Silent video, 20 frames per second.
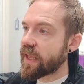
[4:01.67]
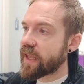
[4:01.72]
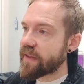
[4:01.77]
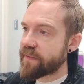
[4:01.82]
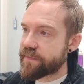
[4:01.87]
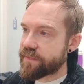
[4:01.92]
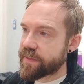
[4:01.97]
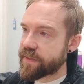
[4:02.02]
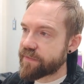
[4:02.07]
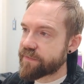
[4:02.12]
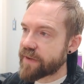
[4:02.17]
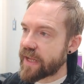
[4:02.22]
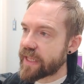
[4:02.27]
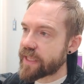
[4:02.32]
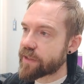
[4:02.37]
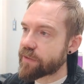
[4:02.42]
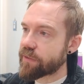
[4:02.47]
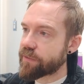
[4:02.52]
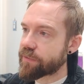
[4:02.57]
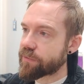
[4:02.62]
If the
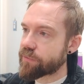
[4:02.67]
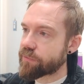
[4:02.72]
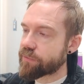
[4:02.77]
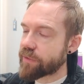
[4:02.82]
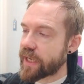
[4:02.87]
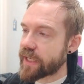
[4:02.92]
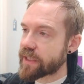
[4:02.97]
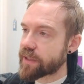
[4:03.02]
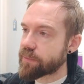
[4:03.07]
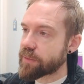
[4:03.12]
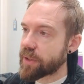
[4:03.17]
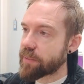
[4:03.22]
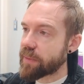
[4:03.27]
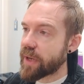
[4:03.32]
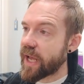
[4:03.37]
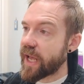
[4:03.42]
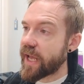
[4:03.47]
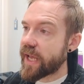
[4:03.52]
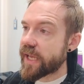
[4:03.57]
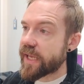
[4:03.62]
value of random
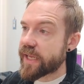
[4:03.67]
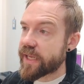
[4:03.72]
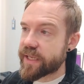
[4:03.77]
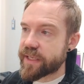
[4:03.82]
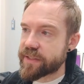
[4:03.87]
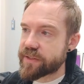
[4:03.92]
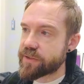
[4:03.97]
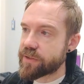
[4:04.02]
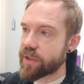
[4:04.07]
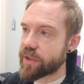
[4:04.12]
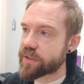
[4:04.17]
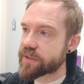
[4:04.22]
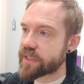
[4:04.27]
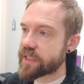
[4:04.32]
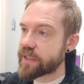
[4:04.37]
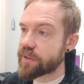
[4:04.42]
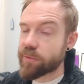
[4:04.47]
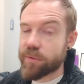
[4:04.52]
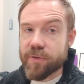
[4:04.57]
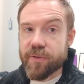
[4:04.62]
number a is not
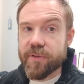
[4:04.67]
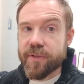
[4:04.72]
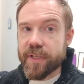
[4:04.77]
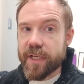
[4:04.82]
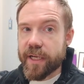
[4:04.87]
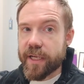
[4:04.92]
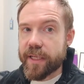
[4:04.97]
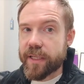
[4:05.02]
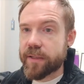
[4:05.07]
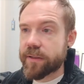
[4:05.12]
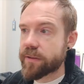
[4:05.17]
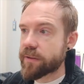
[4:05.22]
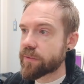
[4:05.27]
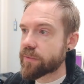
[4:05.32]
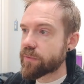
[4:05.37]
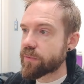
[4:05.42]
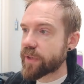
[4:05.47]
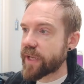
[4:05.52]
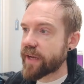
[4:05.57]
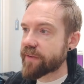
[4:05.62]
equal to 9,
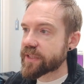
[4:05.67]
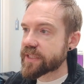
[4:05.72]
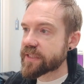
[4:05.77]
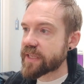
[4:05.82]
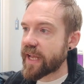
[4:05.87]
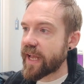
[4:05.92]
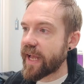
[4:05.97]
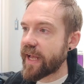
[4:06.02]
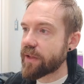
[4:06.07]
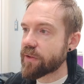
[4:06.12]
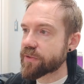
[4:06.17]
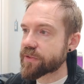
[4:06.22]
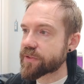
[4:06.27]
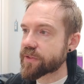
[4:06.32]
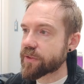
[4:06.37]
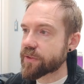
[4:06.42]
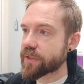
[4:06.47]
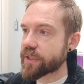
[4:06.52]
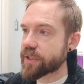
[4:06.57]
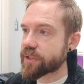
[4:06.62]
we have this else
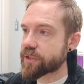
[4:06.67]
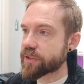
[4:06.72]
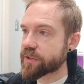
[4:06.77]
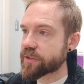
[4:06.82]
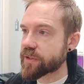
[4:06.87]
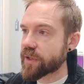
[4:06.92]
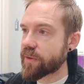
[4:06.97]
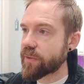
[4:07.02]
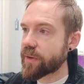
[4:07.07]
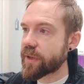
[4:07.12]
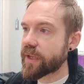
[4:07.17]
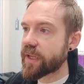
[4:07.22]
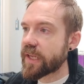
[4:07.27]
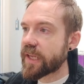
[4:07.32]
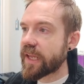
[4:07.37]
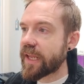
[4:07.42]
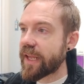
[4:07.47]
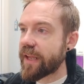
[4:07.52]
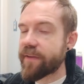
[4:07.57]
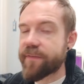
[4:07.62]
condition. So
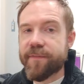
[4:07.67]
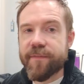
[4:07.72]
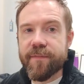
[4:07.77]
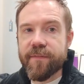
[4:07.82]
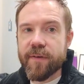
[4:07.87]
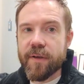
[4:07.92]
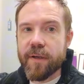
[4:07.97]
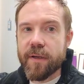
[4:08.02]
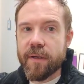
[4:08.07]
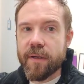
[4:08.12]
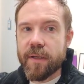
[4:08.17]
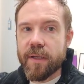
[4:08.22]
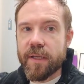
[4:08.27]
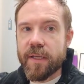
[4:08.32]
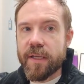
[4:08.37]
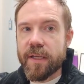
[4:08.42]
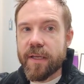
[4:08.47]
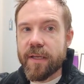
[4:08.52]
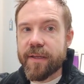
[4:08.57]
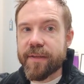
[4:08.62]
if
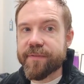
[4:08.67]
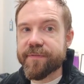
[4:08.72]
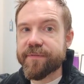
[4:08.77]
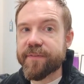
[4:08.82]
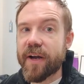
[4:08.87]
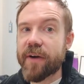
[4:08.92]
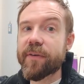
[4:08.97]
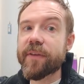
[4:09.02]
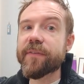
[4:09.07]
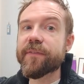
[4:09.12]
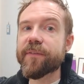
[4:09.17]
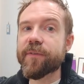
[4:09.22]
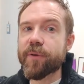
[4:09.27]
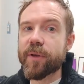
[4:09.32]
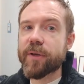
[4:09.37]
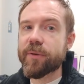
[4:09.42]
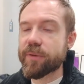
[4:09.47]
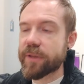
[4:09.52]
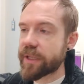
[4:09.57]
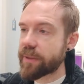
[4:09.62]
is very
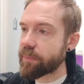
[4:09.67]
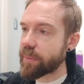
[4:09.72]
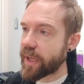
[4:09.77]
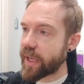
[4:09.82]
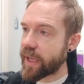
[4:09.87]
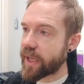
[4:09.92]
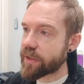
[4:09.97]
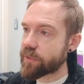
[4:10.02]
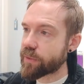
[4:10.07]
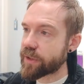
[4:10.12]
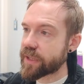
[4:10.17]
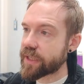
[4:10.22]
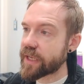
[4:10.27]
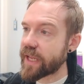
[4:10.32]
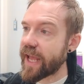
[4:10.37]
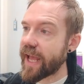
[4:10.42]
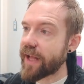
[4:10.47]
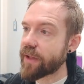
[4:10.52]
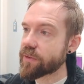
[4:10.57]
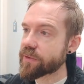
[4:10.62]
frequently paired with an
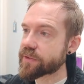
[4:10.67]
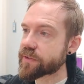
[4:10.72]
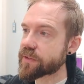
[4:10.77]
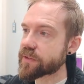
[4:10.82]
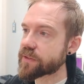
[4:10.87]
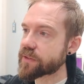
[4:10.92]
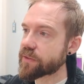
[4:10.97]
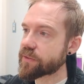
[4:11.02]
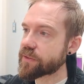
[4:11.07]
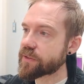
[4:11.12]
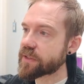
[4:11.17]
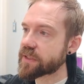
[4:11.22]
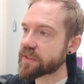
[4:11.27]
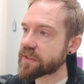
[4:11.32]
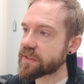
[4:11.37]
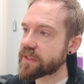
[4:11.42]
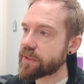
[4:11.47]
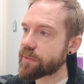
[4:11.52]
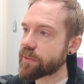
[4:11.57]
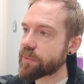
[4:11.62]
else. So you can
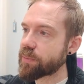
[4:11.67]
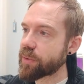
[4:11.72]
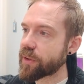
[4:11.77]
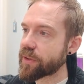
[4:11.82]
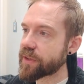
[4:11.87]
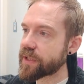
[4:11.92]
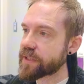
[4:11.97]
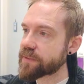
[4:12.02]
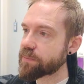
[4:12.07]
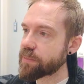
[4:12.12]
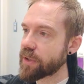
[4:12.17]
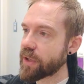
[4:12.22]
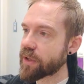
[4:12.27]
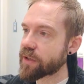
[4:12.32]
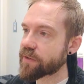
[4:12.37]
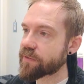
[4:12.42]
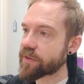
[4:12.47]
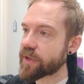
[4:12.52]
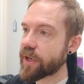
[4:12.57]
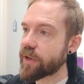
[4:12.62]
see we put this
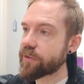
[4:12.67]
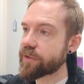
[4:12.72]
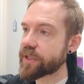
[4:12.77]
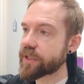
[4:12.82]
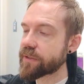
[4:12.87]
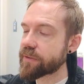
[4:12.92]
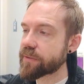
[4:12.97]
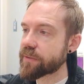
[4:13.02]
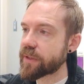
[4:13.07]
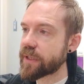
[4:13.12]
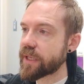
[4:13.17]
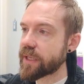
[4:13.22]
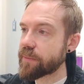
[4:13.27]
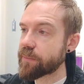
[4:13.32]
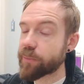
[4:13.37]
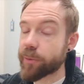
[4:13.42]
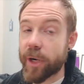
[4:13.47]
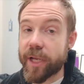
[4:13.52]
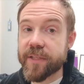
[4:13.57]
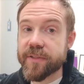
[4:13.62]
block of code in
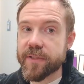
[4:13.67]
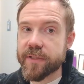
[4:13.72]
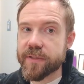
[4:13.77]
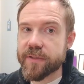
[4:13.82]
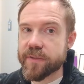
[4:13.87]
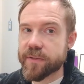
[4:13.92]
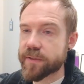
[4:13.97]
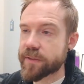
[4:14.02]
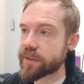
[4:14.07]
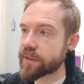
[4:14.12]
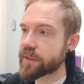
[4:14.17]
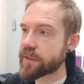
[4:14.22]
braces,